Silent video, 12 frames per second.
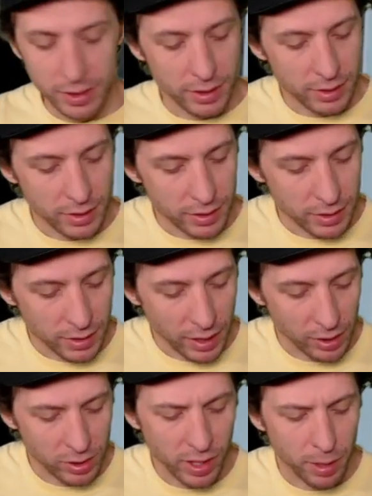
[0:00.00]
Kind
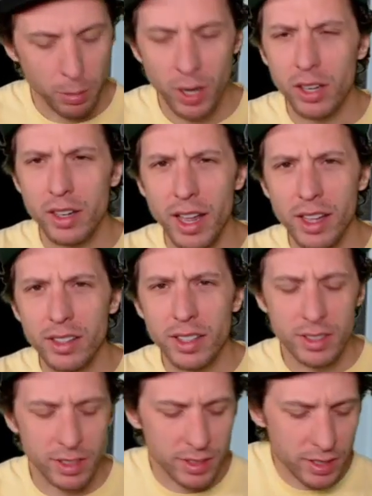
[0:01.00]
of looks like a bird now, doesn't it?